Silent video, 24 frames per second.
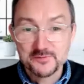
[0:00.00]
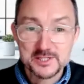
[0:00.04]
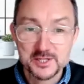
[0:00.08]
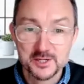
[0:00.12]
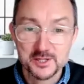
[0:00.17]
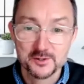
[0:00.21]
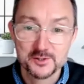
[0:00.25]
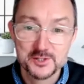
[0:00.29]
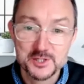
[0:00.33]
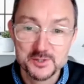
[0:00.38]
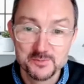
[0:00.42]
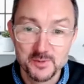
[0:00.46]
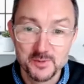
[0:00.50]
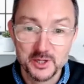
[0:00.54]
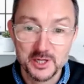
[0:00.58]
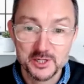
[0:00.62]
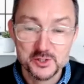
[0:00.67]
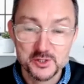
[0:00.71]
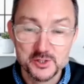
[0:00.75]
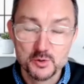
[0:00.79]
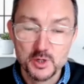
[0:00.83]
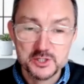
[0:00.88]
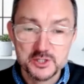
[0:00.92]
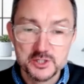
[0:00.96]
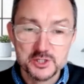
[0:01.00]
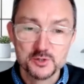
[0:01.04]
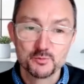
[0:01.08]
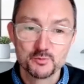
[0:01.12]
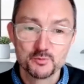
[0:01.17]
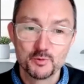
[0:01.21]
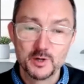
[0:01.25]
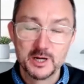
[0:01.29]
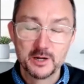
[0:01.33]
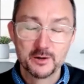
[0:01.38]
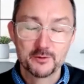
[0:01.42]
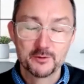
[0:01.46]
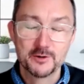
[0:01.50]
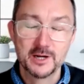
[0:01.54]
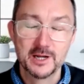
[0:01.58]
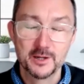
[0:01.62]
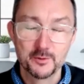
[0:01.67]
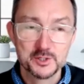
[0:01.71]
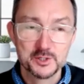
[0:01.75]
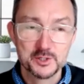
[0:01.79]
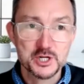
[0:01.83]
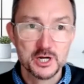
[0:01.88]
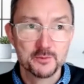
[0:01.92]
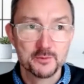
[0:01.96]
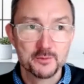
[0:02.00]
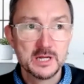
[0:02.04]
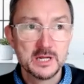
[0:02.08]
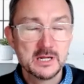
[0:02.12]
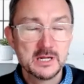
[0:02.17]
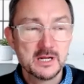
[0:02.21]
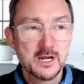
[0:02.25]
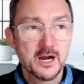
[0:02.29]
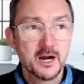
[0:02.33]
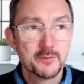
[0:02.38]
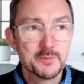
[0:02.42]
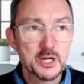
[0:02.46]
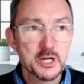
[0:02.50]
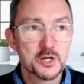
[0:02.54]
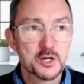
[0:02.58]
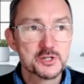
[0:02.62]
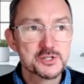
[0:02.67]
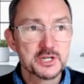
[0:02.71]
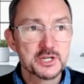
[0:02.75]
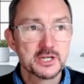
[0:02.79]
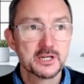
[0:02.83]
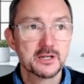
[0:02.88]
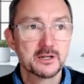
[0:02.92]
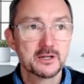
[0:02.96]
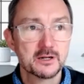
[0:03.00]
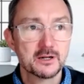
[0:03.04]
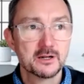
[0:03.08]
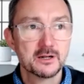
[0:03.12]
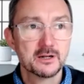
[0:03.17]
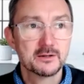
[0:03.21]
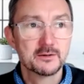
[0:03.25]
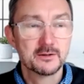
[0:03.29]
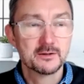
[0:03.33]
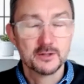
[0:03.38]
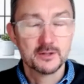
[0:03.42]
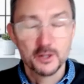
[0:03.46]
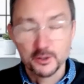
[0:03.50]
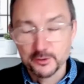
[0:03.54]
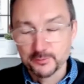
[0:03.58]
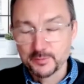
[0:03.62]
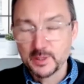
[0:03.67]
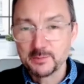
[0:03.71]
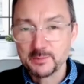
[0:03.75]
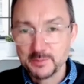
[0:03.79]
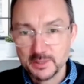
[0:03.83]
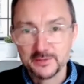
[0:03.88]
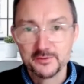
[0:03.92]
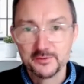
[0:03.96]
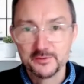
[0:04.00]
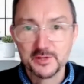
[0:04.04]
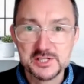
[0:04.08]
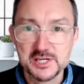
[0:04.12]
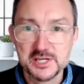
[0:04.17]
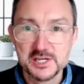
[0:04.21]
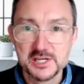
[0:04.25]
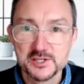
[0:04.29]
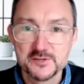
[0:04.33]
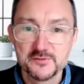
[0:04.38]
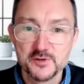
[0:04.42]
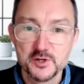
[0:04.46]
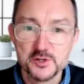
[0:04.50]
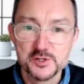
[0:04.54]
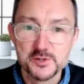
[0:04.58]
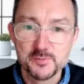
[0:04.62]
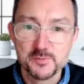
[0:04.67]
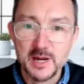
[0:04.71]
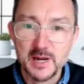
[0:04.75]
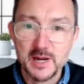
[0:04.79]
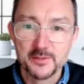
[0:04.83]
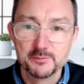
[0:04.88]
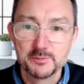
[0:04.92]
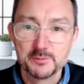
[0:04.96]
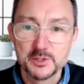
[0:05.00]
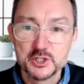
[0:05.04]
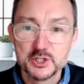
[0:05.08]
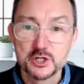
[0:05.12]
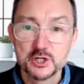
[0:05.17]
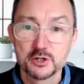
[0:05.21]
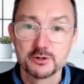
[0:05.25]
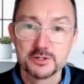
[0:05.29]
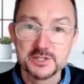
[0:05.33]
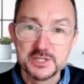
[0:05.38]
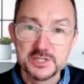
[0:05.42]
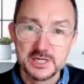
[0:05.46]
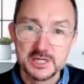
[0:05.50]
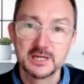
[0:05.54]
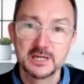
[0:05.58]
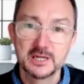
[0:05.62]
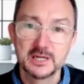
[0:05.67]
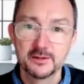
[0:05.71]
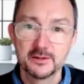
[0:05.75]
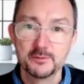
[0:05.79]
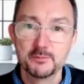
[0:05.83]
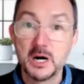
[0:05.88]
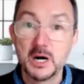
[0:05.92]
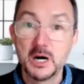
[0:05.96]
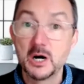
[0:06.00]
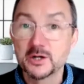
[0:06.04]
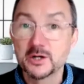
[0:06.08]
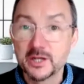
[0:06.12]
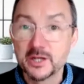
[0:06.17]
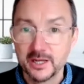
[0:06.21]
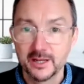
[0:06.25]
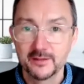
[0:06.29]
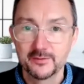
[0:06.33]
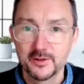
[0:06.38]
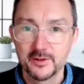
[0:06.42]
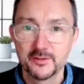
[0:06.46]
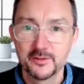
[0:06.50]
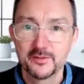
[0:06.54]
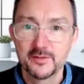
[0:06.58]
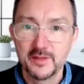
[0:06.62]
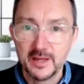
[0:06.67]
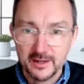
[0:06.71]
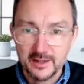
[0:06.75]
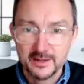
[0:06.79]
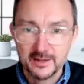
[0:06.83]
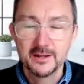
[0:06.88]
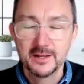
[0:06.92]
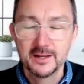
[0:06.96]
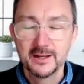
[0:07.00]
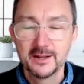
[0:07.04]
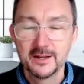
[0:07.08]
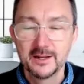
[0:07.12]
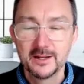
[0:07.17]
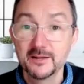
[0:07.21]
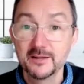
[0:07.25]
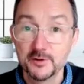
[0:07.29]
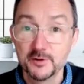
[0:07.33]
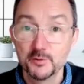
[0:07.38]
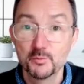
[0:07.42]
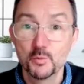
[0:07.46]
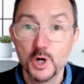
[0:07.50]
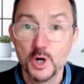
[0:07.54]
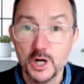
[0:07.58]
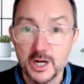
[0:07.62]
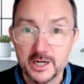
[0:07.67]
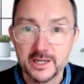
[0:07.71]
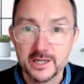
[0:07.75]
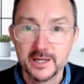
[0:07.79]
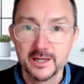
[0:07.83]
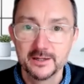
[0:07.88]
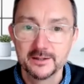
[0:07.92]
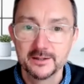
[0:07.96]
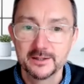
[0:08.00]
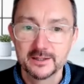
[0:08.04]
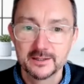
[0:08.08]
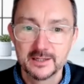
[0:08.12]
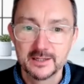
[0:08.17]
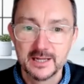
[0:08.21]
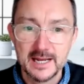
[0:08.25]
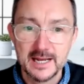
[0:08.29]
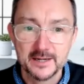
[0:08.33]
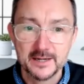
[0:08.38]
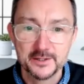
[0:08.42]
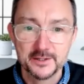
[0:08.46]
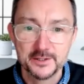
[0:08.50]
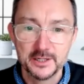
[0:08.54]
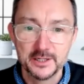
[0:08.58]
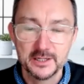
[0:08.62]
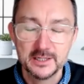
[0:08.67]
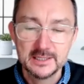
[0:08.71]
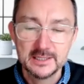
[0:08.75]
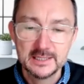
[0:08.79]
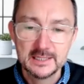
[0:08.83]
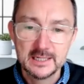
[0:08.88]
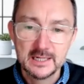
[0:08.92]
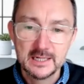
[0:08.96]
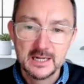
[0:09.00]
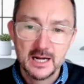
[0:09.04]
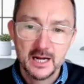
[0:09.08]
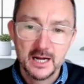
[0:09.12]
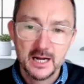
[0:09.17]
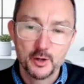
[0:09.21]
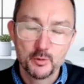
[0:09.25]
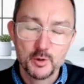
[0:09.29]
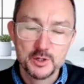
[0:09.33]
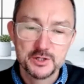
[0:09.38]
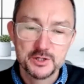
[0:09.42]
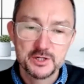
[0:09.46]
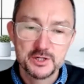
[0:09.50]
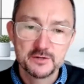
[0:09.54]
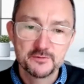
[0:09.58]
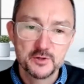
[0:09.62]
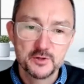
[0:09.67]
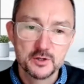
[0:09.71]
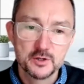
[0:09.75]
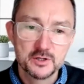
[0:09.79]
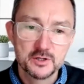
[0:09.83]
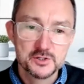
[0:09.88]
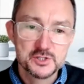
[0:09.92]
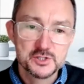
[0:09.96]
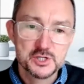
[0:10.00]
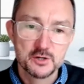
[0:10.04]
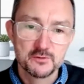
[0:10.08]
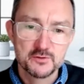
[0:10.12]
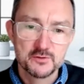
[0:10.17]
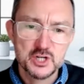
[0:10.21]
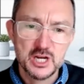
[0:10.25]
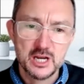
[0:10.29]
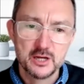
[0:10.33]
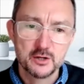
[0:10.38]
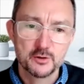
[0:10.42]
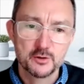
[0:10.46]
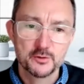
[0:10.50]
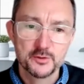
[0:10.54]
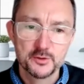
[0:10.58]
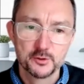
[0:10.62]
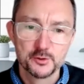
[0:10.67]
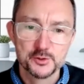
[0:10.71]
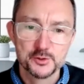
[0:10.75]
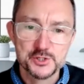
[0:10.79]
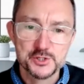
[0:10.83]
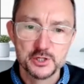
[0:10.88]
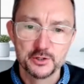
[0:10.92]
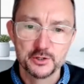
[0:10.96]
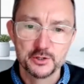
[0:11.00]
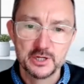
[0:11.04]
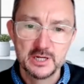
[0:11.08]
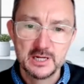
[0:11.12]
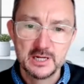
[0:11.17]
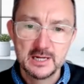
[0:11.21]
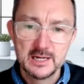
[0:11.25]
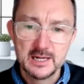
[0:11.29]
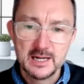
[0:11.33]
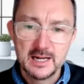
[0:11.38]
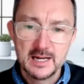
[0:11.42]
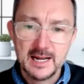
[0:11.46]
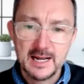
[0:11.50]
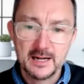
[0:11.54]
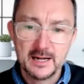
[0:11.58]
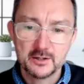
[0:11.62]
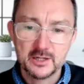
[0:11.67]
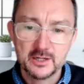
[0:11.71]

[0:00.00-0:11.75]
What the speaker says: to my next question, really, which I've been asking a lot of people in these interviews about the maturity in the market that they live and work in Canada. And I wondered if you could sort of share your thoughts on how